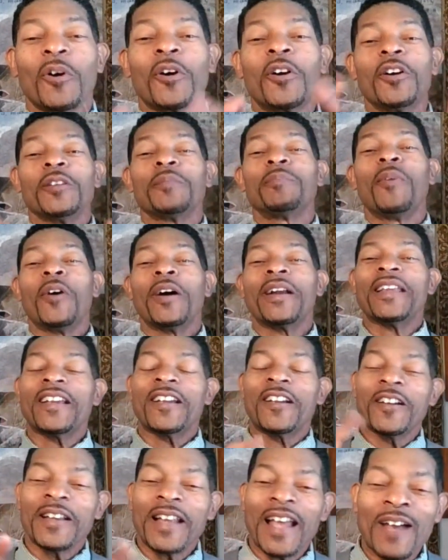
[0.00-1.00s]
good morning,
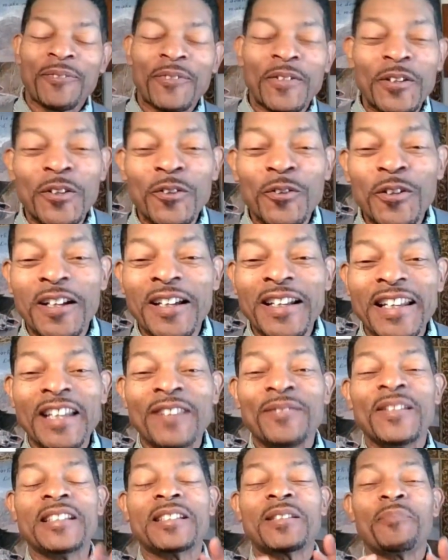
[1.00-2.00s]
good afternoon, good
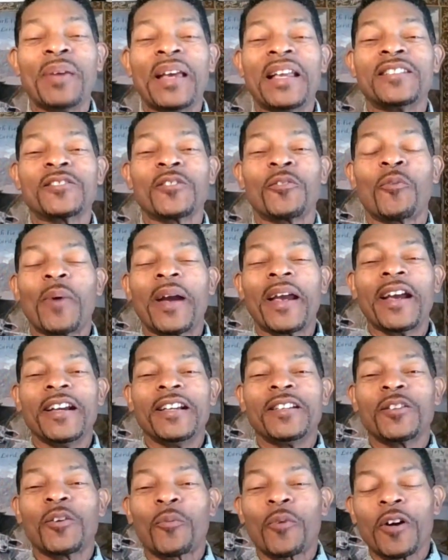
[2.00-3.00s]
evening, depends on where
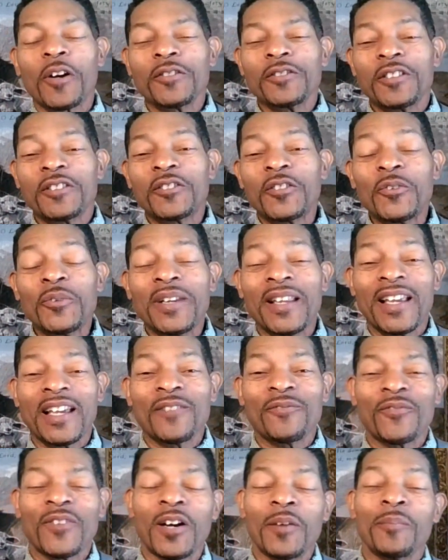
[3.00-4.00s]
in the world you're tuning in
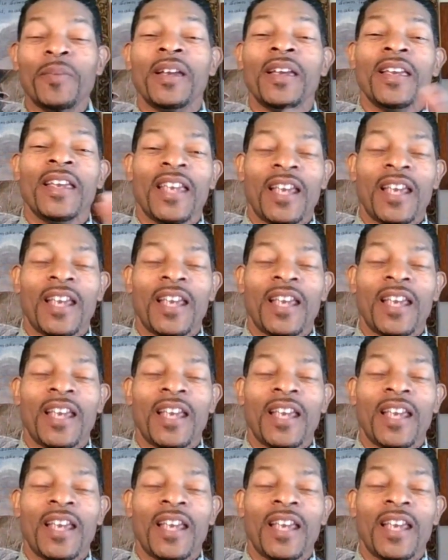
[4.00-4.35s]
from.